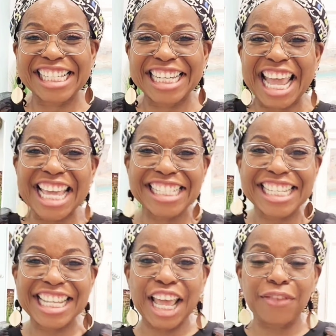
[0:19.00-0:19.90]
today is
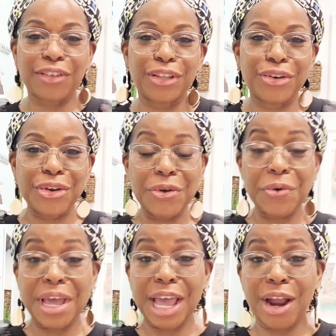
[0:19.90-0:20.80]
the day for the
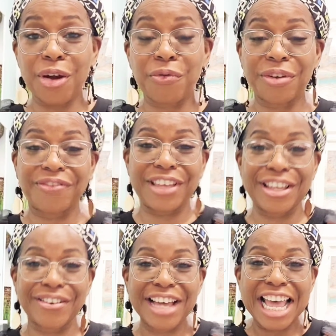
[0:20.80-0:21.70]
new hair
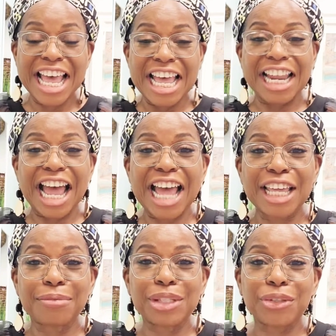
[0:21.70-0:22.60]
reveal. And I
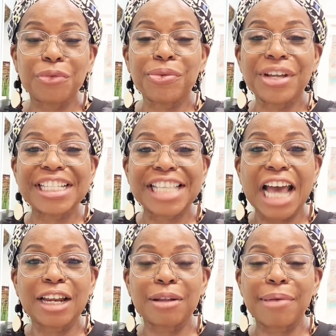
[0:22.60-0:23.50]
am super
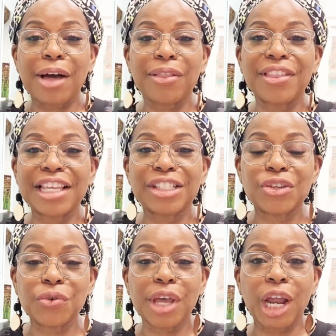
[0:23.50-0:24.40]
excited about this
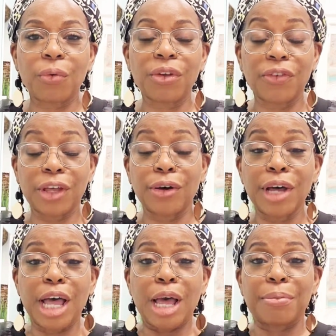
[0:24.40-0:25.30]
new hair reveal
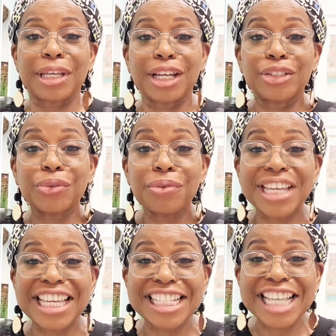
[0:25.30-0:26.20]
because,
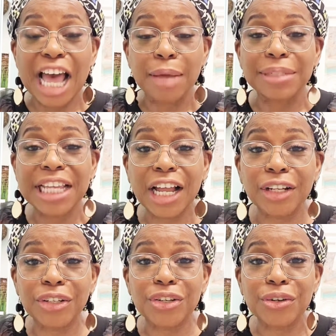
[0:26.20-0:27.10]
Queens, I'm
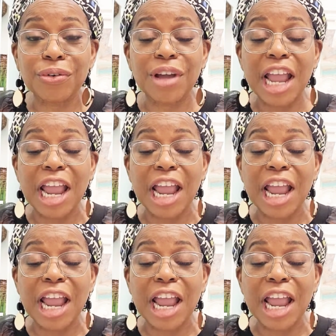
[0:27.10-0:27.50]
telling you,